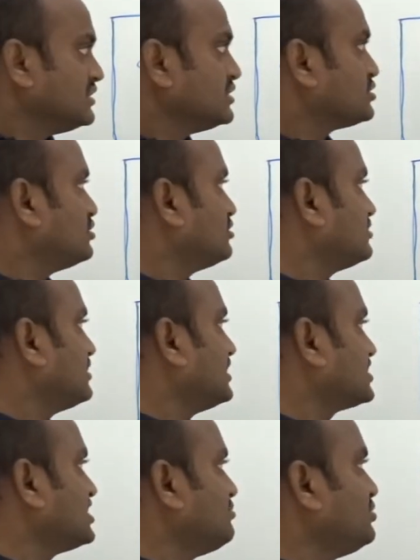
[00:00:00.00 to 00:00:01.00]
So
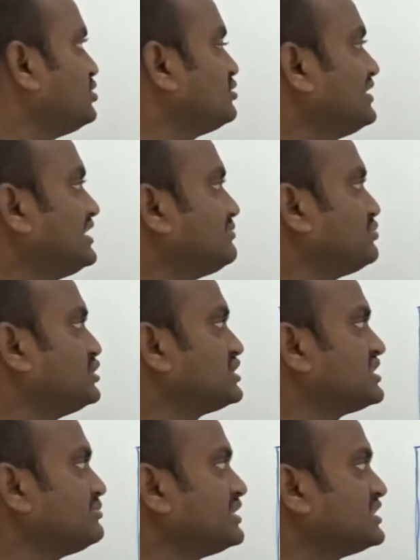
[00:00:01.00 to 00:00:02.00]
CPU will put
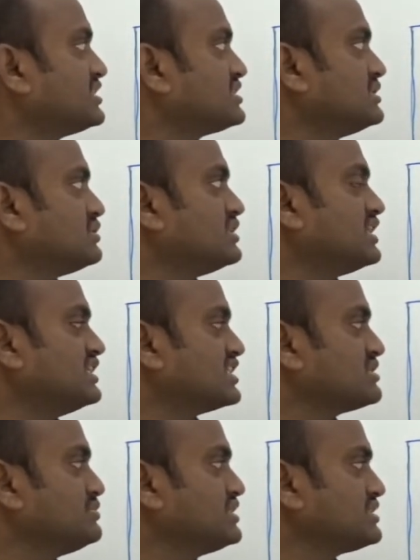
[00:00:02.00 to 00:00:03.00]
some address into the
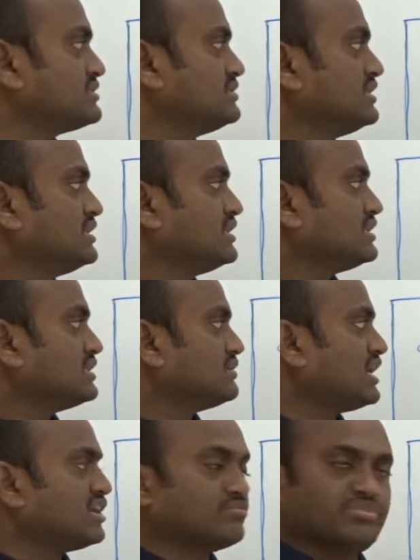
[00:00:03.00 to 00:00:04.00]
address bus,
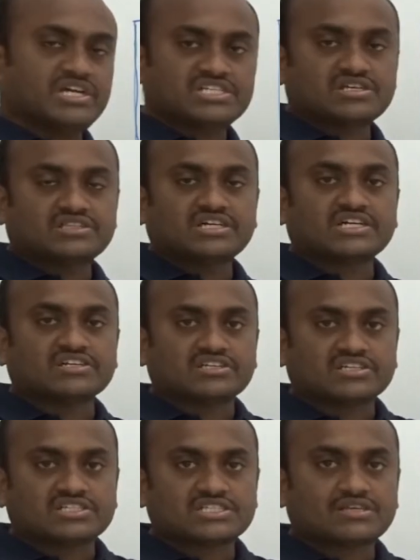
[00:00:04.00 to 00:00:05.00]
and based on the
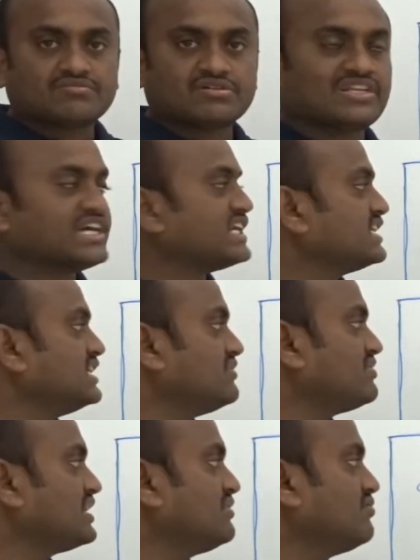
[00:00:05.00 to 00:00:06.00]
address we will
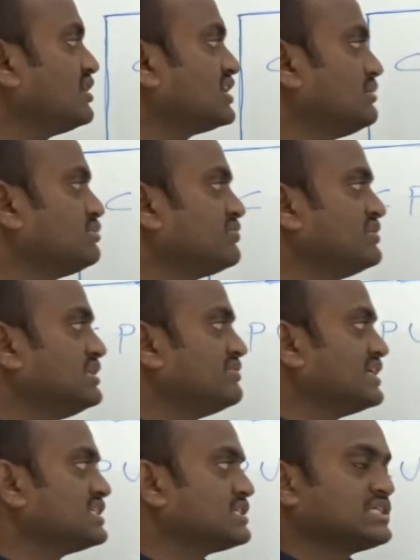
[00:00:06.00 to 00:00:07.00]
identify what type of
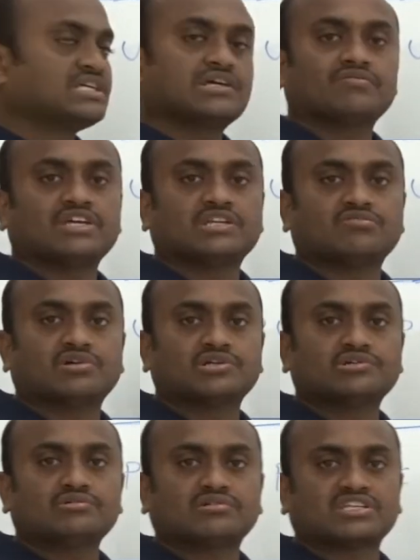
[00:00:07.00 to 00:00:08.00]
device it want
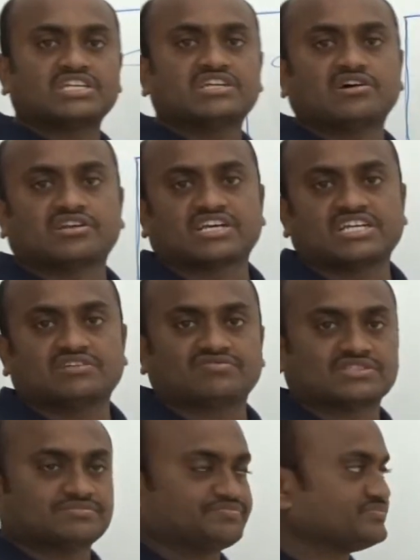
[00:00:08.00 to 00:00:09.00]
to read or write
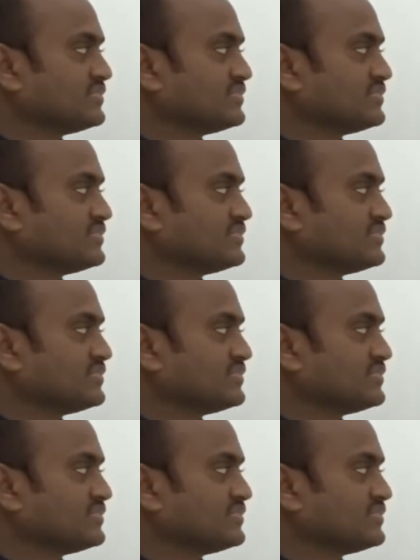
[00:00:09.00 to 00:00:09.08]
from.